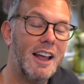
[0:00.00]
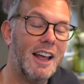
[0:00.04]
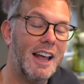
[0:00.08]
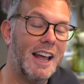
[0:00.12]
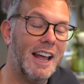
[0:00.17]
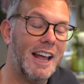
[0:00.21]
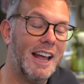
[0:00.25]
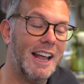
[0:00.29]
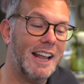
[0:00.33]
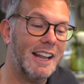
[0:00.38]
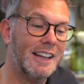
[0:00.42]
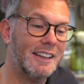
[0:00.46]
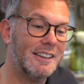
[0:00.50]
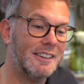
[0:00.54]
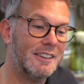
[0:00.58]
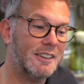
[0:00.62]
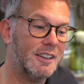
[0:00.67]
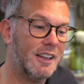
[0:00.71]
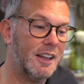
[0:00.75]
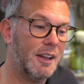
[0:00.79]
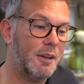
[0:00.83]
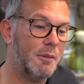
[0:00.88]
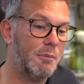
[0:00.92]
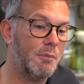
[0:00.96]
and
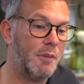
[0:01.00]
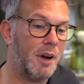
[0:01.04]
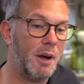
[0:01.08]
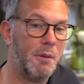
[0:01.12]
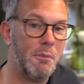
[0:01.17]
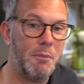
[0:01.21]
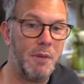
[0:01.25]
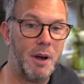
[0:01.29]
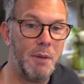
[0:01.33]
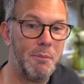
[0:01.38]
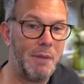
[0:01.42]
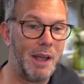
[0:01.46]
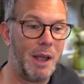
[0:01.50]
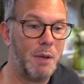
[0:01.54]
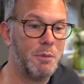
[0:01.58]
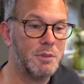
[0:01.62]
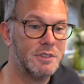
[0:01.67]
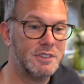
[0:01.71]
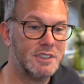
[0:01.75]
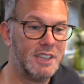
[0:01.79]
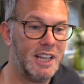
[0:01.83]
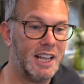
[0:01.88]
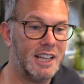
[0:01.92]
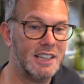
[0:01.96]
my mate
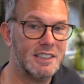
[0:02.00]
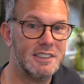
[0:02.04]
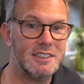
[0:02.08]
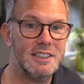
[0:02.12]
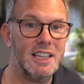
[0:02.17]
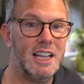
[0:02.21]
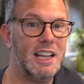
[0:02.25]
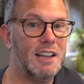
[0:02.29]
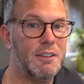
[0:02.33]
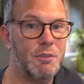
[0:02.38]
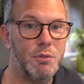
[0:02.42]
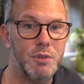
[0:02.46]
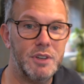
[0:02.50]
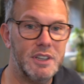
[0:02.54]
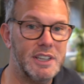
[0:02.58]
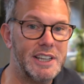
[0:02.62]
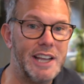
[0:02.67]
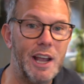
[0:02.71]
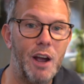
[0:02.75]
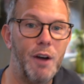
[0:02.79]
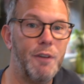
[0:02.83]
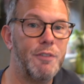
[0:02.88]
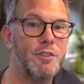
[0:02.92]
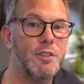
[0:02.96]
was saying, Steve, will you
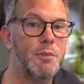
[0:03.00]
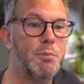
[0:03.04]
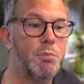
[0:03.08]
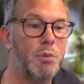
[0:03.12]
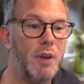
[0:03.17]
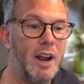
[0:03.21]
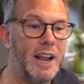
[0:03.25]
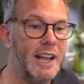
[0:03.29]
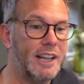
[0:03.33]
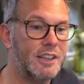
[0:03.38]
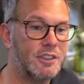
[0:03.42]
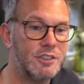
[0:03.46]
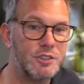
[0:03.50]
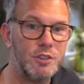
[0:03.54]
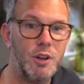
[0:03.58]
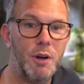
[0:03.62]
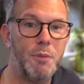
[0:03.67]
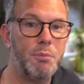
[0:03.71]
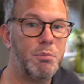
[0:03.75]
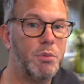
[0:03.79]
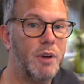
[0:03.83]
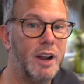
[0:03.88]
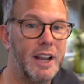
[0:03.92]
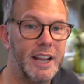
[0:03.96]
get off the brake,
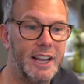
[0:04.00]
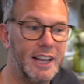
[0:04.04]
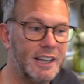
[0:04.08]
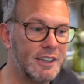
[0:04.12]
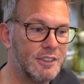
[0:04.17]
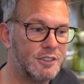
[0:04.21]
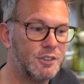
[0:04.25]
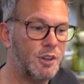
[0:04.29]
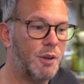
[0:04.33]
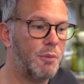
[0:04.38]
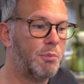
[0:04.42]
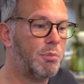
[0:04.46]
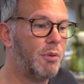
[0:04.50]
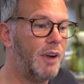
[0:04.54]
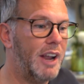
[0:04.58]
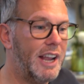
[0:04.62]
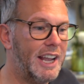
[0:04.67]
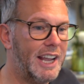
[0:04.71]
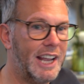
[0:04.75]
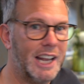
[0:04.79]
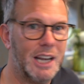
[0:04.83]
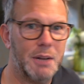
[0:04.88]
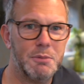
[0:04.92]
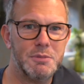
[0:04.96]
stop braking, stop
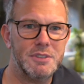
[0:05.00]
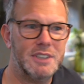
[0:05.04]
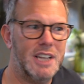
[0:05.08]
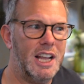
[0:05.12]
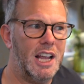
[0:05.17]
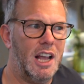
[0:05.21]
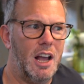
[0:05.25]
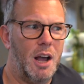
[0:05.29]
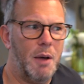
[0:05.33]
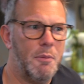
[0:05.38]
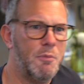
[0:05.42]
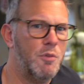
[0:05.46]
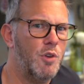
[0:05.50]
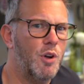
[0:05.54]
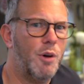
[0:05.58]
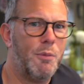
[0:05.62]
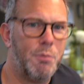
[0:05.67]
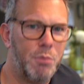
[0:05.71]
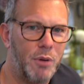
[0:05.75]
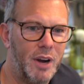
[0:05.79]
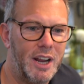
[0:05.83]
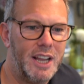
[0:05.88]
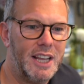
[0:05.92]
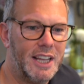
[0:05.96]
braking. I'm saying, I'm
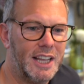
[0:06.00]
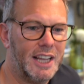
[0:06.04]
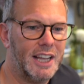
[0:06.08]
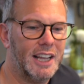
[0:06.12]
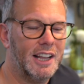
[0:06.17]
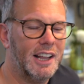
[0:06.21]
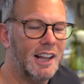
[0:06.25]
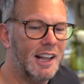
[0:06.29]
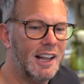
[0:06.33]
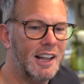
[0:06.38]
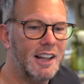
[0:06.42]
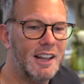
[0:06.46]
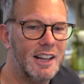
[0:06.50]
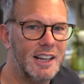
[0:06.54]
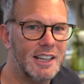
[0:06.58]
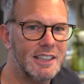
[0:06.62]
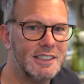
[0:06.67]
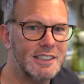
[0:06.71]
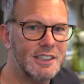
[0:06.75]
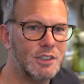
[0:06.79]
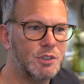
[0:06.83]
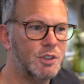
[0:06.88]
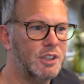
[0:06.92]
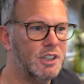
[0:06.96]
not braking. And he
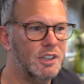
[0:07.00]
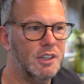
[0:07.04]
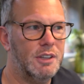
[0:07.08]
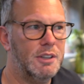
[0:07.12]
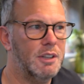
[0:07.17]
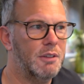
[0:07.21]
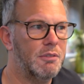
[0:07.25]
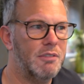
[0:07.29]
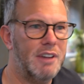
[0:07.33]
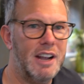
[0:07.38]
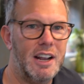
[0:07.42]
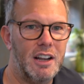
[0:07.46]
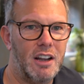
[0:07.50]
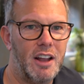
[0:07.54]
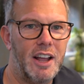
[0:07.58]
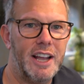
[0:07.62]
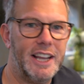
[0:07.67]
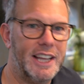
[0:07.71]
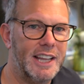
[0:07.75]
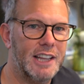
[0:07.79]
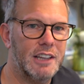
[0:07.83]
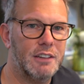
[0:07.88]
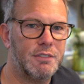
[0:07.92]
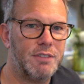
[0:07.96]
says, your rear
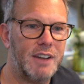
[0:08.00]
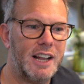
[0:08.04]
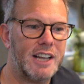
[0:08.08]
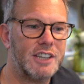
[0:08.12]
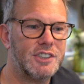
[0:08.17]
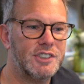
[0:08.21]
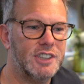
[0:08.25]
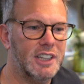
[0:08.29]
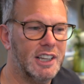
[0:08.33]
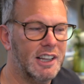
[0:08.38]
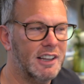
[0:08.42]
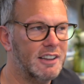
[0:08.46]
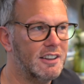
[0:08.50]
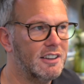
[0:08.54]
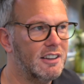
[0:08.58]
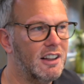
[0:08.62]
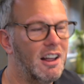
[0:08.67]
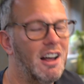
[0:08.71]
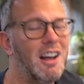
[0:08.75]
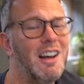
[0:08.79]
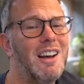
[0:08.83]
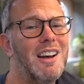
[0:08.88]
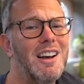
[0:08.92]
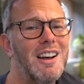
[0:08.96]
light keeps flashing. I thought,
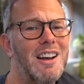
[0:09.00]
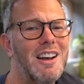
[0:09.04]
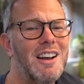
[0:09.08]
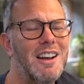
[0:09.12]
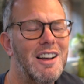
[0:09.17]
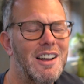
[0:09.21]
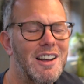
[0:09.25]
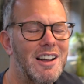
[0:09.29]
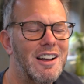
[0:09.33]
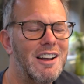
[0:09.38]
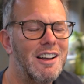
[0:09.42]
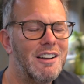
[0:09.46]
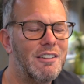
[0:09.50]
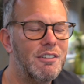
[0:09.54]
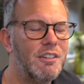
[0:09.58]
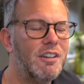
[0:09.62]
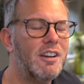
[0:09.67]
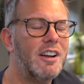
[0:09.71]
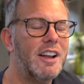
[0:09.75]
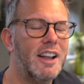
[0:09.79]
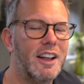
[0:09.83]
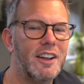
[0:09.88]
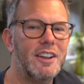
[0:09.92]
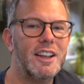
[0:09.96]

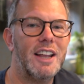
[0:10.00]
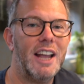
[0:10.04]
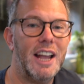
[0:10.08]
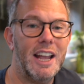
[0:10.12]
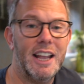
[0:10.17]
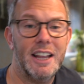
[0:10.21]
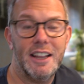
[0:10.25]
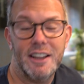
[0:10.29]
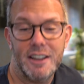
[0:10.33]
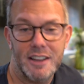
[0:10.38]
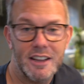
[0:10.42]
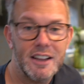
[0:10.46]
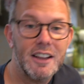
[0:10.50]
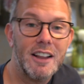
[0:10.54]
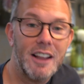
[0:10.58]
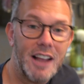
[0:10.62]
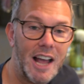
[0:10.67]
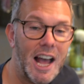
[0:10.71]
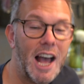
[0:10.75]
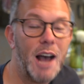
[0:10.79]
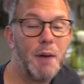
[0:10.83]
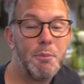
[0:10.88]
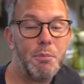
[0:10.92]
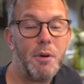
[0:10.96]
right, okay.
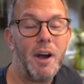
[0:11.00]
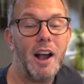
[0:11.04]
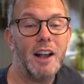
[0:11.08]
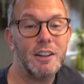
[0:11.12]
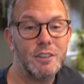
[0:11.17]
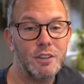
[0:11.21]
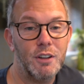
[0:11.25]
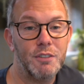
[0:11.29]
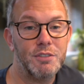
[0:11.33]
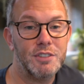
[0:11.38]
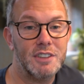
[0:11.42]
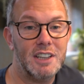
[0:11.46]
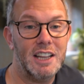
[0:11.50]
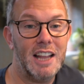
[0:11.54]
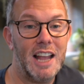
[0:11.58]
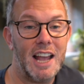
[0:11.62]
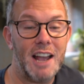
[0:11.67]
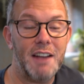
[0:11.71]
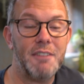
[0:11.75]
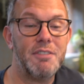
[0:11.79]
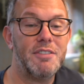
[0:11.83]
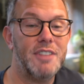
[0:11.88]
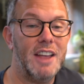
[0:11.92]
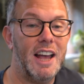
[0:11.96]
Our bikes obviously
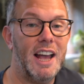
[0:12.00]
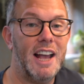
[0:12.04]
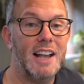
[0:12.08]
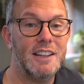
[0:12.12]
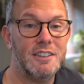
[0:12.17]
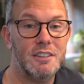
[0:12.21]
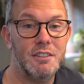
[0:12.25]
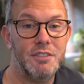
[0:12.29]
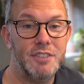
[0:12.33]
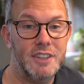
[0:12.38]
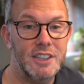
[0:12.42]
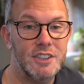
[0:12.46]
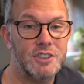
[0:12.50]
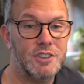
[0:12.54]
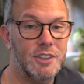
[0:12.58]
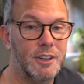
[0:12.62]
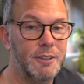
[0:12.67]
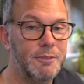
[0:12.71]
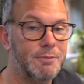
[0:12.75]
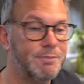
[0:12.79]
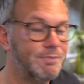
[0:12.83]
have that as a feature.